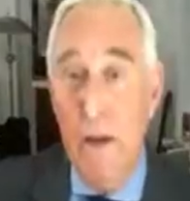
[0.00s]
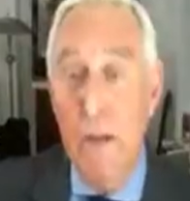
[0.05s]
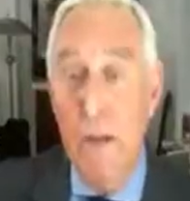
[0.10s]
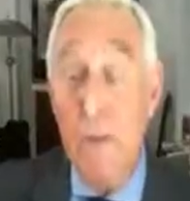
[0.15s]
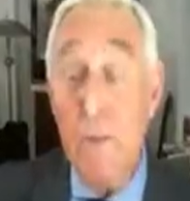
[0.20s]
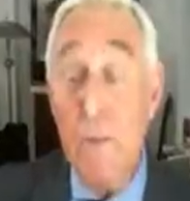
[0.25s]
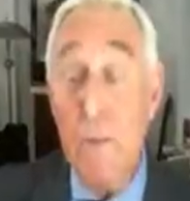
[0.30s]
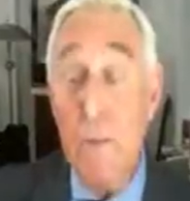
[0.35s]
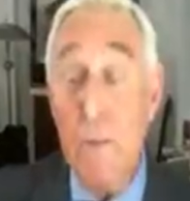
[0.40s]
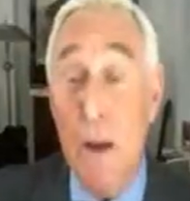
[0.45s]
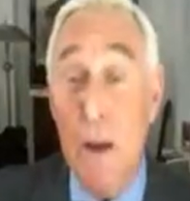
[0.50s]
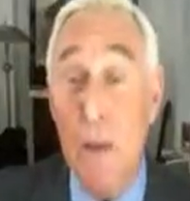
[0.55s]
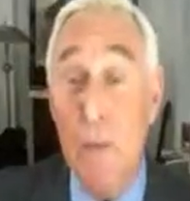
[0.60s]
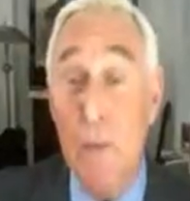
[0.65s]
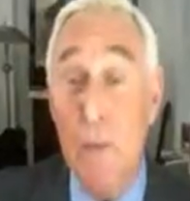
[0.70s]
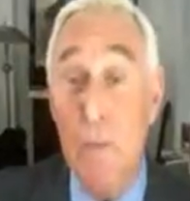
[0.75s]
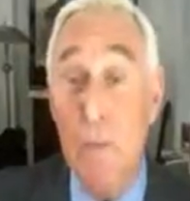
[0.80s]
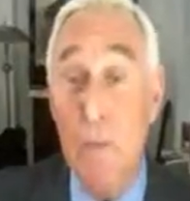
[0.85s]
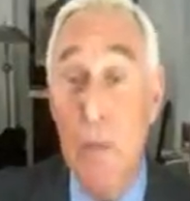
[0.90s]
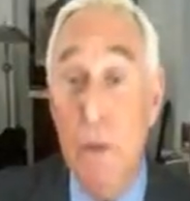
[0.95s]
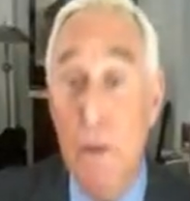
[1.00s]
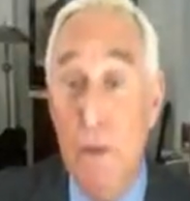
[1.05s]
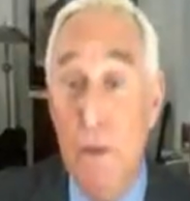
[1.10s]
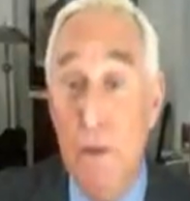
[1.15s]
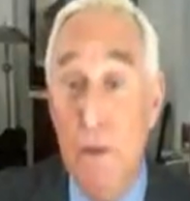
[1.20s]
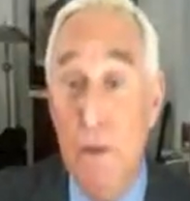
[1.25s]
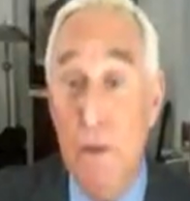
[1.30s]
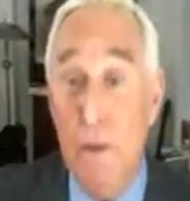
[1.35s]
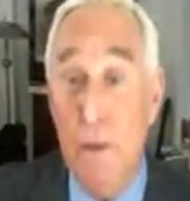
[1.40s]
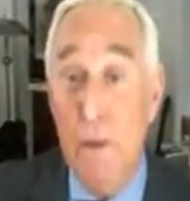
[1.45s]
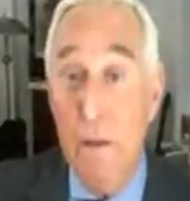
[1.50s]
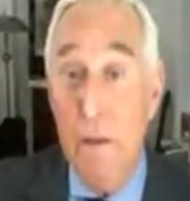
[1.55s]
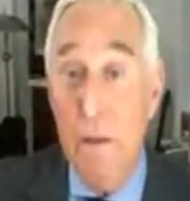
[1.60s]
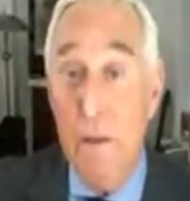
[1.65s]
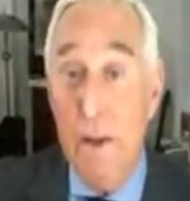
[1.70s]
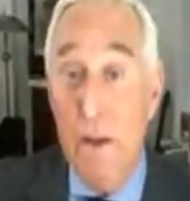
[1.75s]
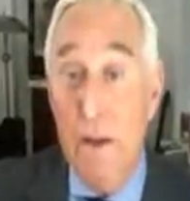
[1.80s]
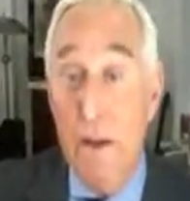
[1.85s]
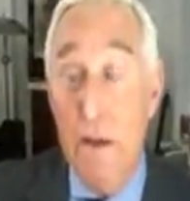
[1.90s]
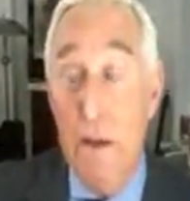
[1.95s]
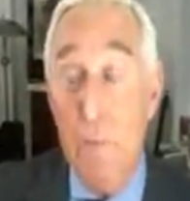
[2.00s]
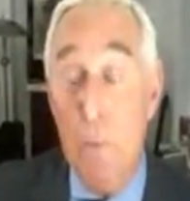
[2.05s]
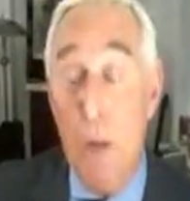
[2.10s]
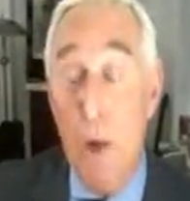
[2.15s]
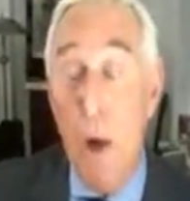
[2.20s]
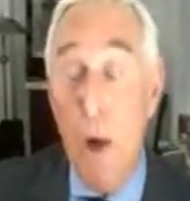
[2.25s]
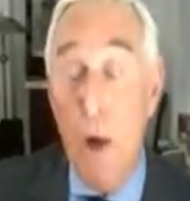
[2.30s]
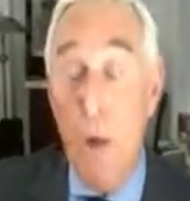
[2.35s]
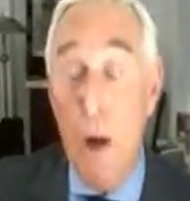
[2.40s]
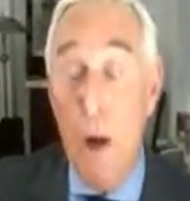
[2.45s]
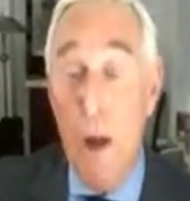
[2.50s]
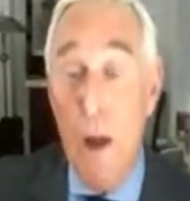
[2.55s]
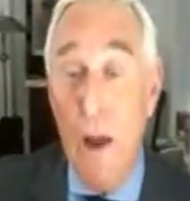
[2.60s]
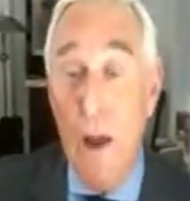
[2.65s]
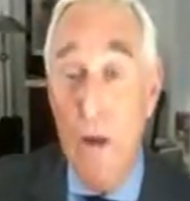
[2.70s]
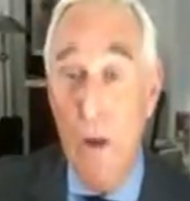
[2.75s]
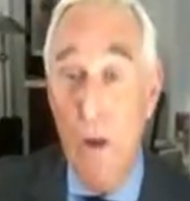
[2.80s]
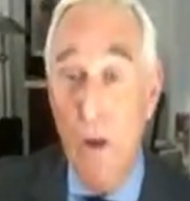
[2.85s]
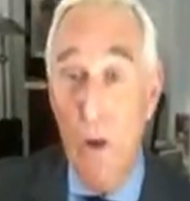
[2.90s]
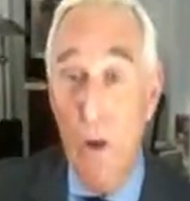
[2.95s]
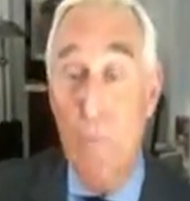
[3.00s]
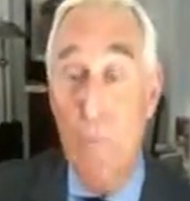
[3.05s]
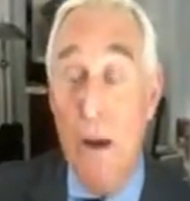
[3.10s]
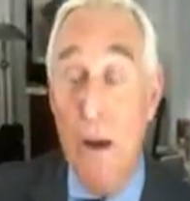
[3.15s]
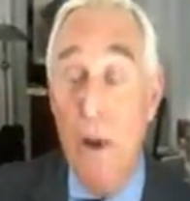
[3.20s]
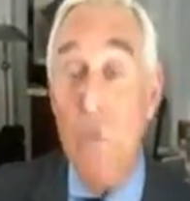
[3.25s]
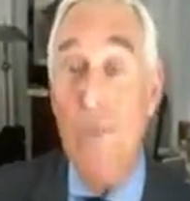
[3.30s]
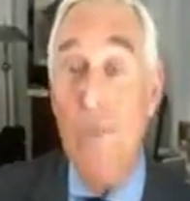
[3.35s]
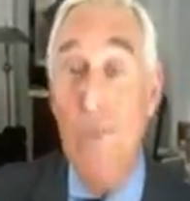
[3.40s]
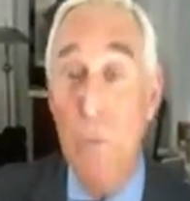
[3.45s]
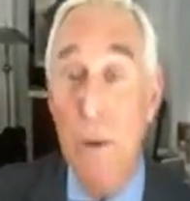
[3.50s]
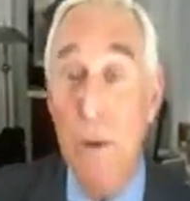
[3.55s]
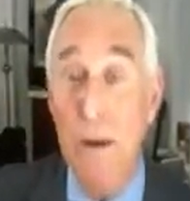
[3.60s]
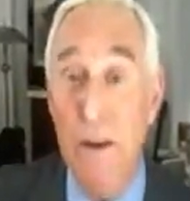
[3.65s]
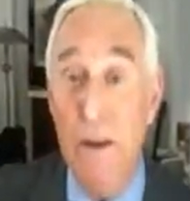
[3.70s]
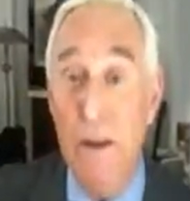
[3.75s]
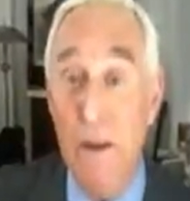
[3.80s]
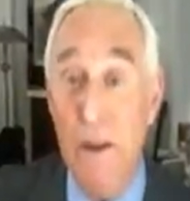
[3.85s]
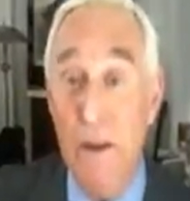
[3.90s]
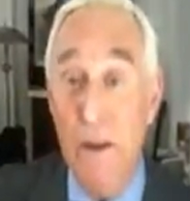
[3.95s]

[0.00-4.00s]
He and Paul Ryan are about to meet